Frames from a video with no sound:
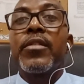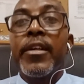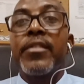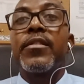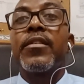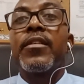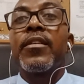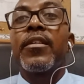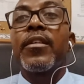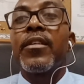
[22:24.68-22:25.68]
yes.
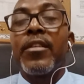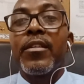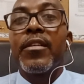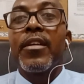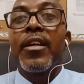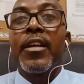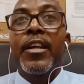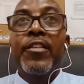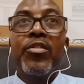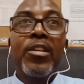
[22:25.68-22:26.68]

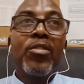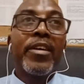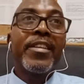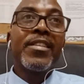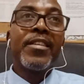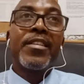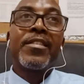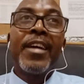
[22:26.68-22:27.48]
If you can look at the stats,